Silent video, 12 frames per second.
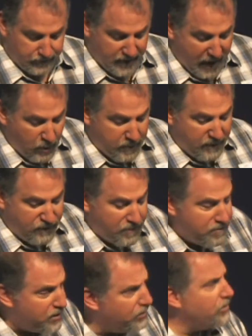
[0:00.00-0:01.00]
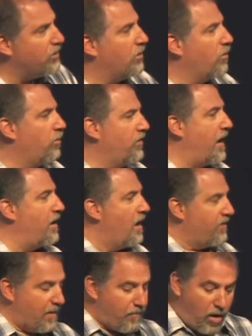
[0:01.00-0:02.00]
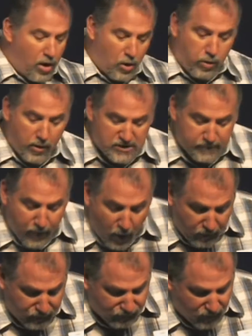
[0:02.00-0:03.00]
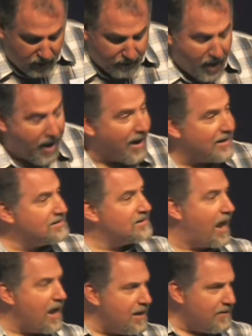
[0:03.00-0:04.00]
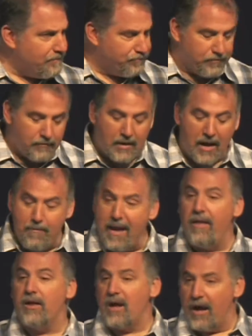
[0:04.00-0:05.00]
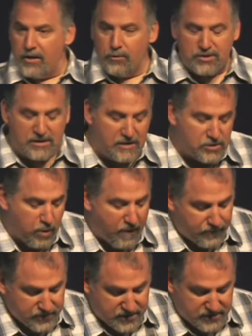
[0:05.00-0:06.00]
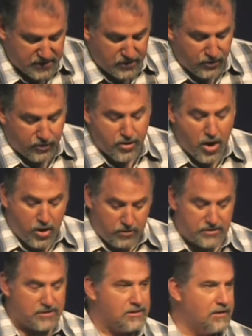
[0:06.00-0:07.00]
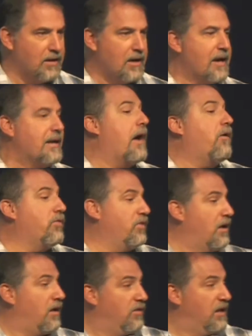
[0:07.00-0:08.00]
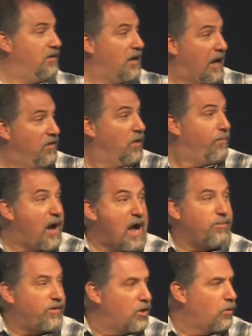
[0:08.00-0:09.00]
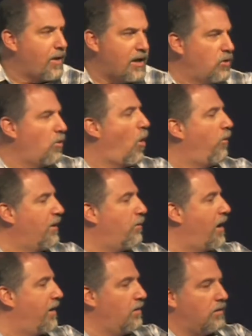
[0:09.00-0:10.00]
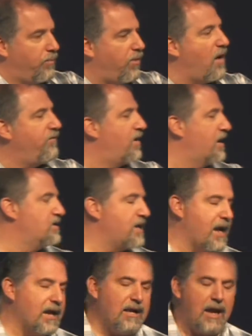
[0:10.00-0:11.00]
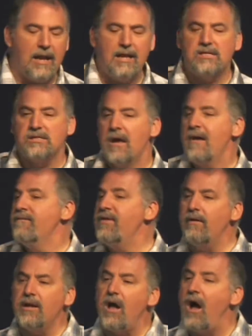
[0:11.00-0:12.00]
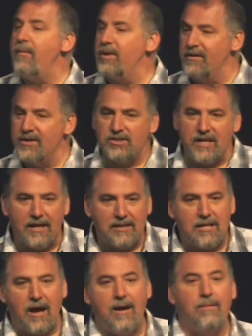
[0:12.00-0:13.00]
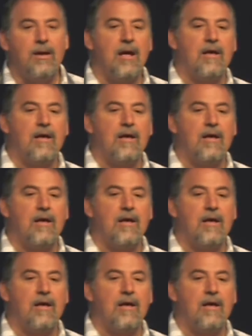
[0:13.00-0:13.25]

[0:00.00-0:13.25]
They would be familiar that, that Mark quotes both from Isaiah and Malachi. You will see these references in your notes. Now, the, the, in the Bible that you read, you only read the prophet Isaiah, and, and it's very common in this day and time